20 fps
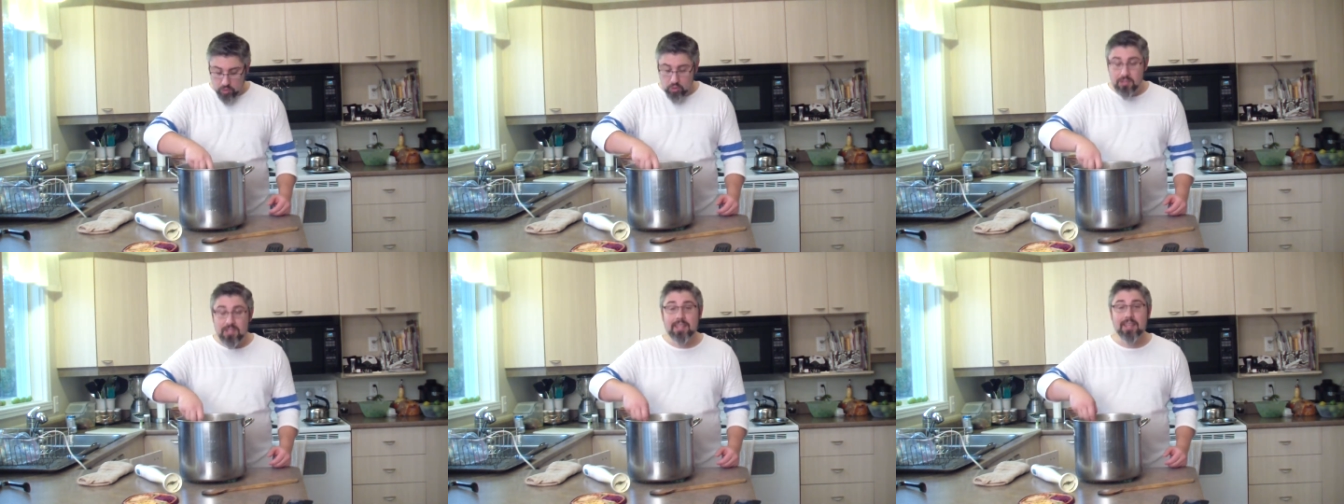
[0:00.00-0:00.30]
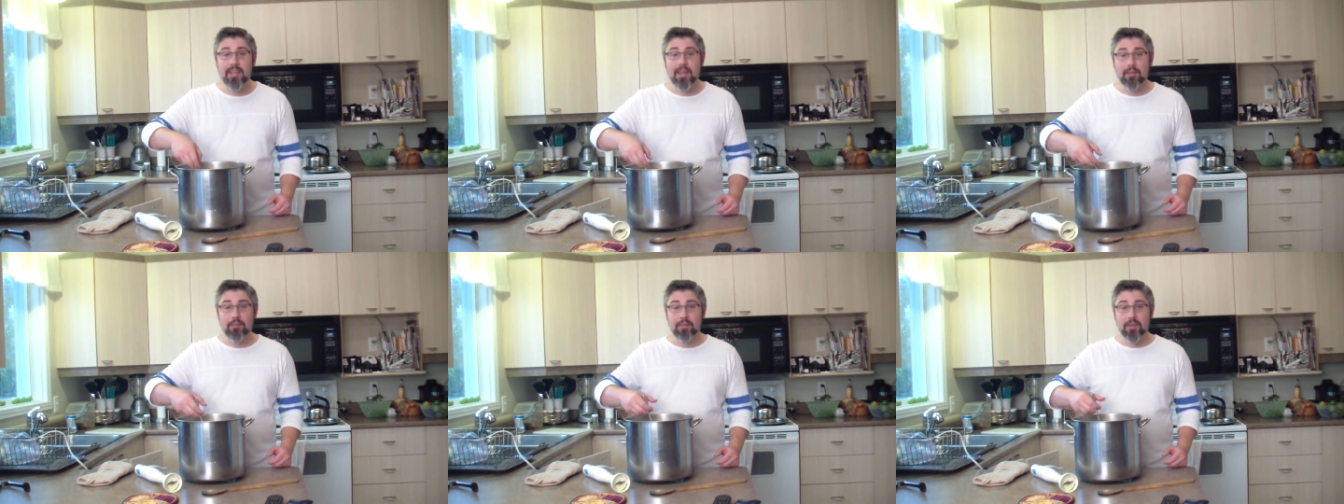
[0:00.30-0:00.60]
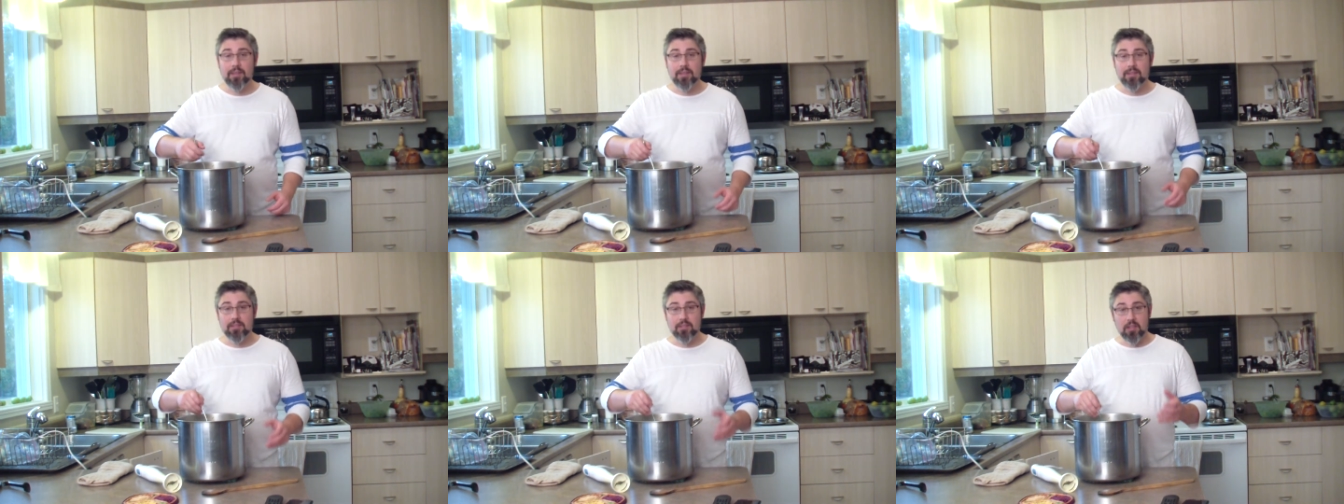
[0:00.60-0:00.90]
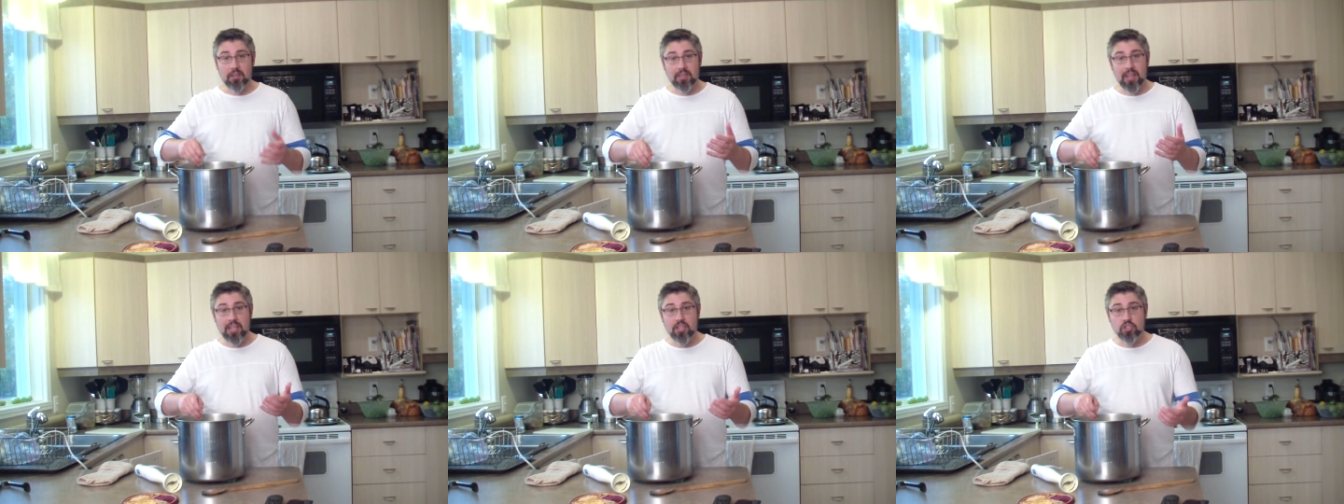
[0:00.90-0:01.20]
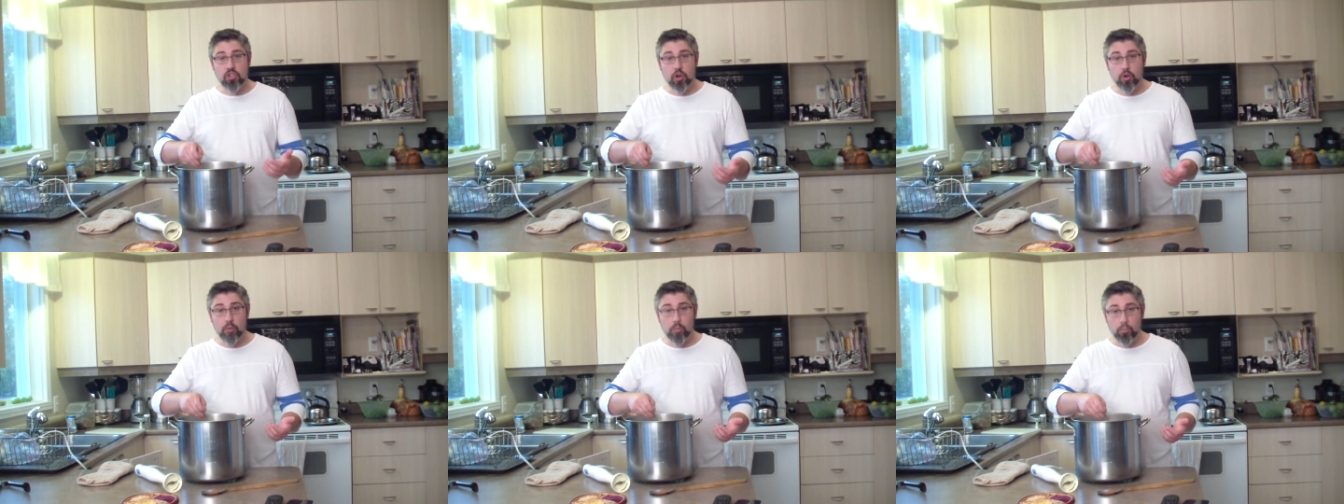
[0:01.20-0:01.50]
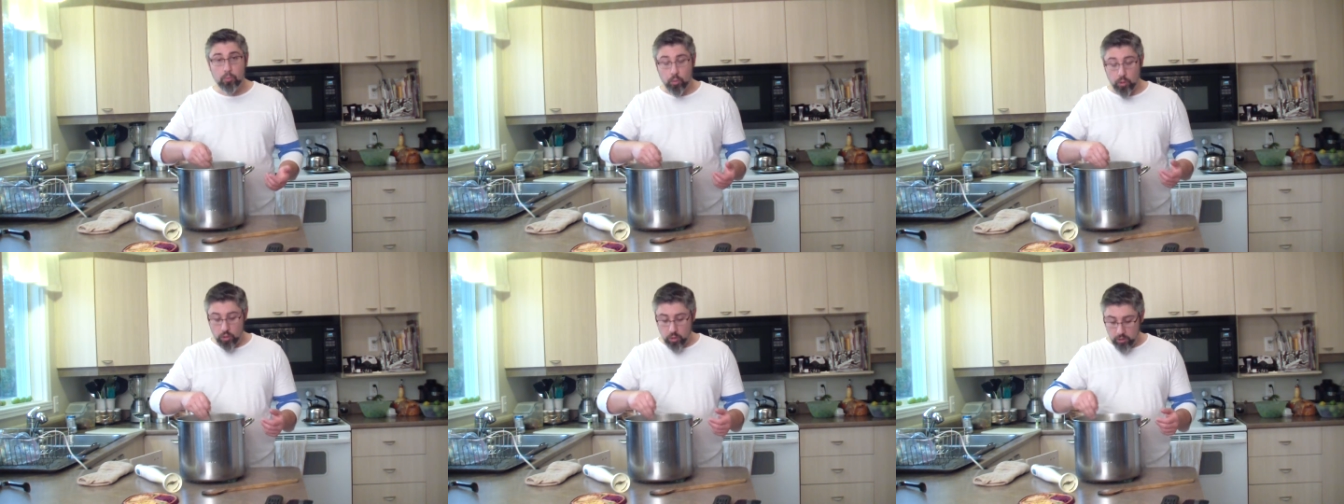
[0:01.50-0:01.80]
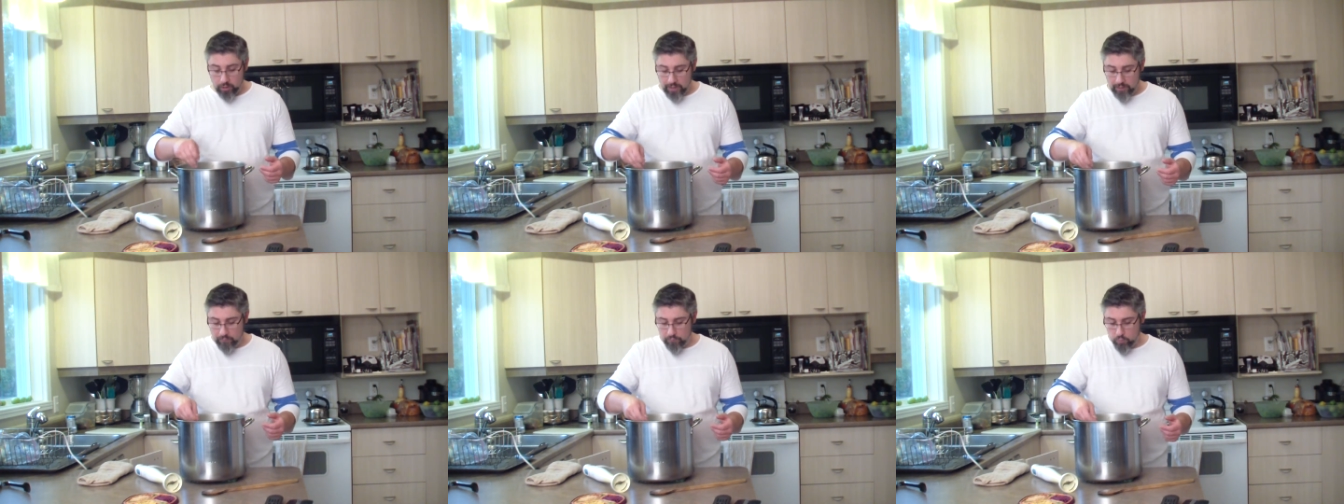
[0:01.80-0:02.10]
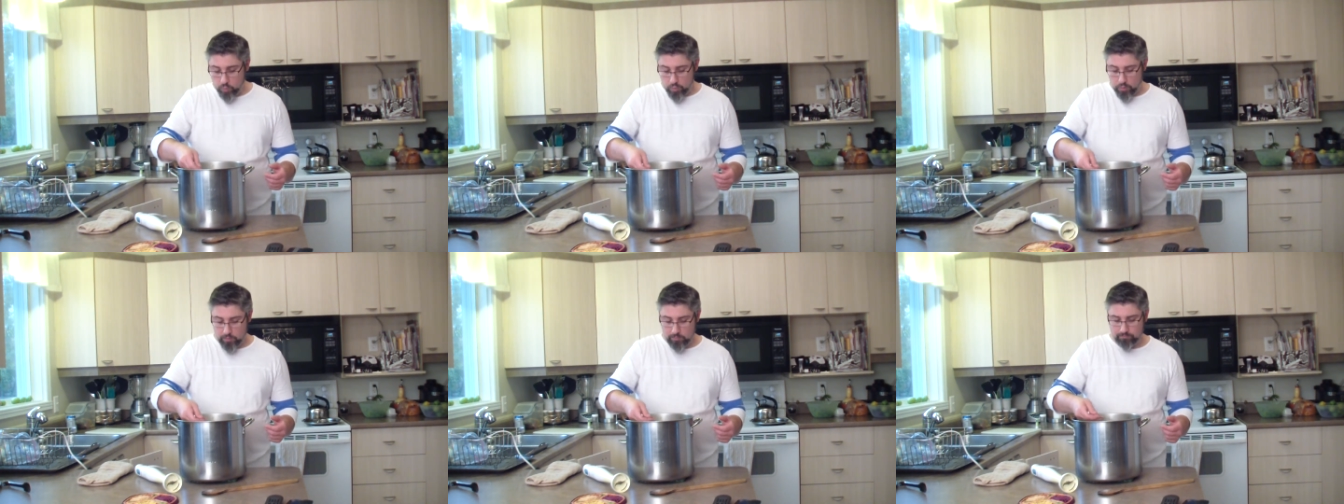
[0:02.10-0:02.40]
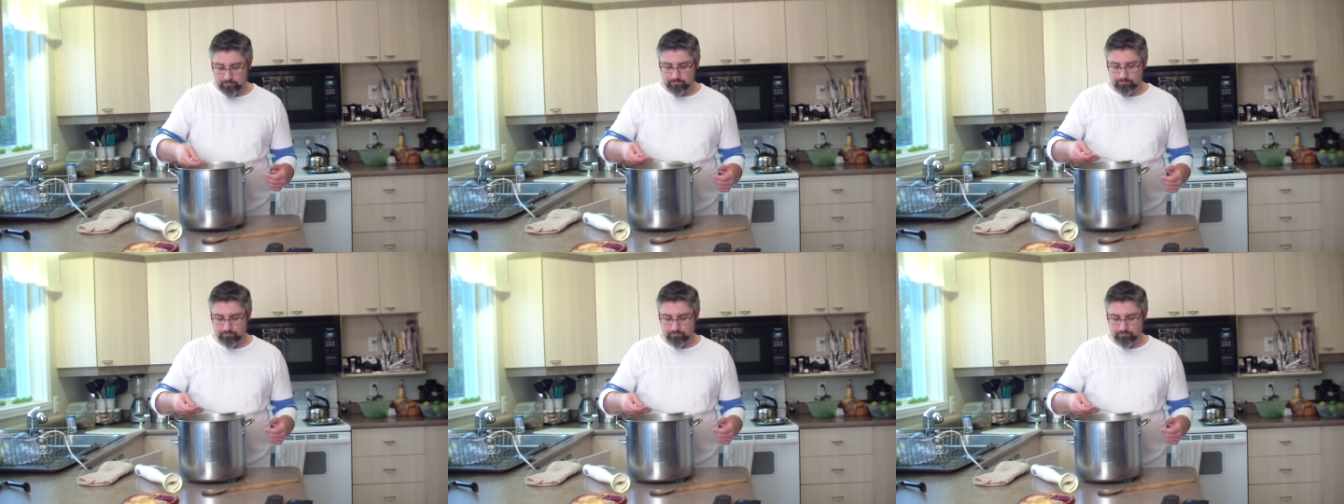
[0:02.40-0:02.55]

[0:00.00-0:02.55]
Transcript: to see if it's the texture we're looking for.